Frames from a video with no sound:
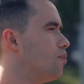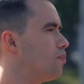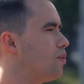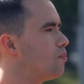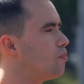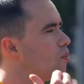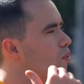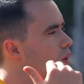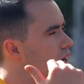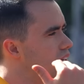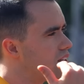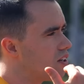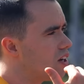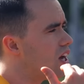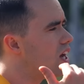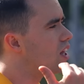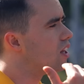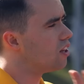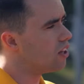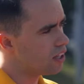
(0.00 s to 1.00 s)
and people wanting to
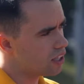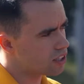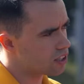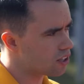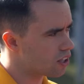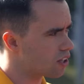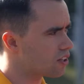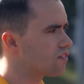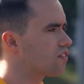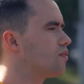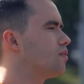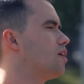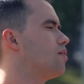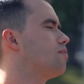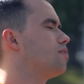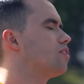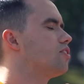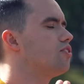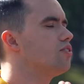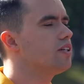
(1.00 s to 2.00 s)
learn from
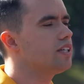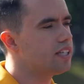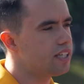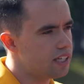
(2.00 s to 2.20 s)
them and they're doing